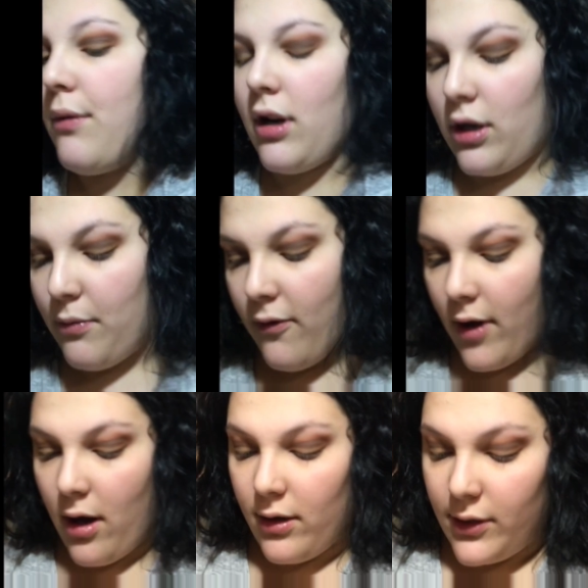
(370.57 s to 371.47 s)
going to move
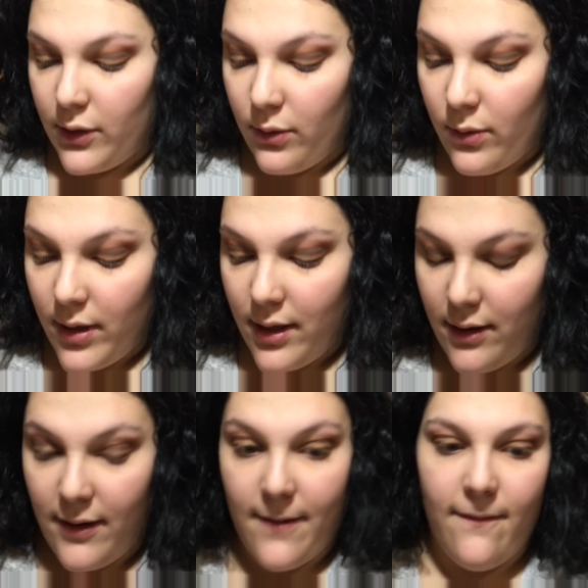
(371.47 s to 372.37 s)
on to
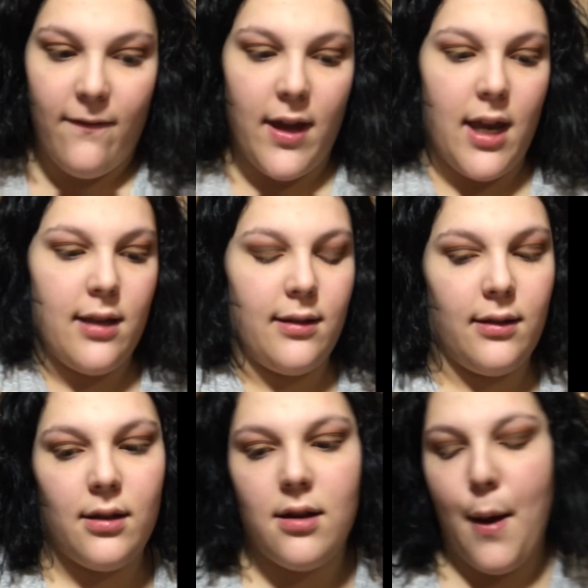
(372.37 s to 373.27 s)
the
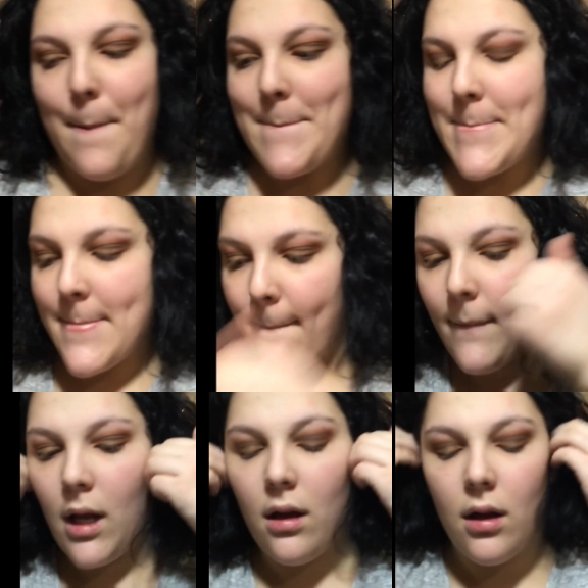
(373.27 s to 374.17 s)
face.
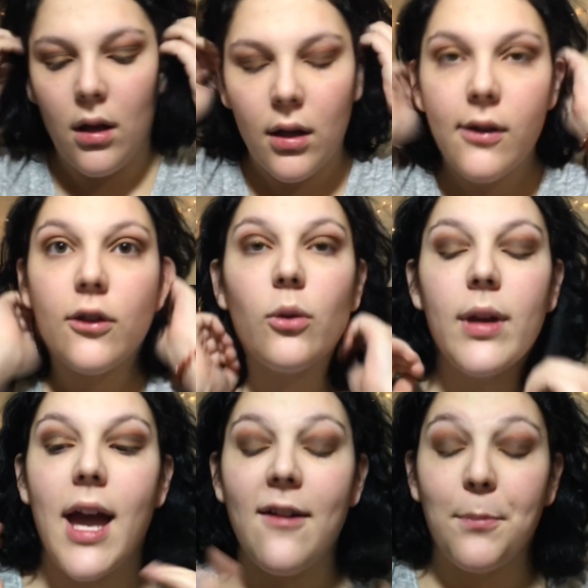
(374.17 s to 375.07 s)
So we
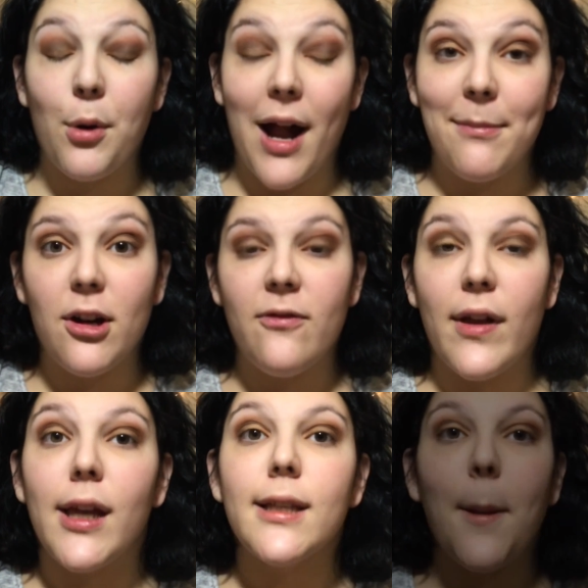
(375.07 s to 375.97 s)
have primed our face.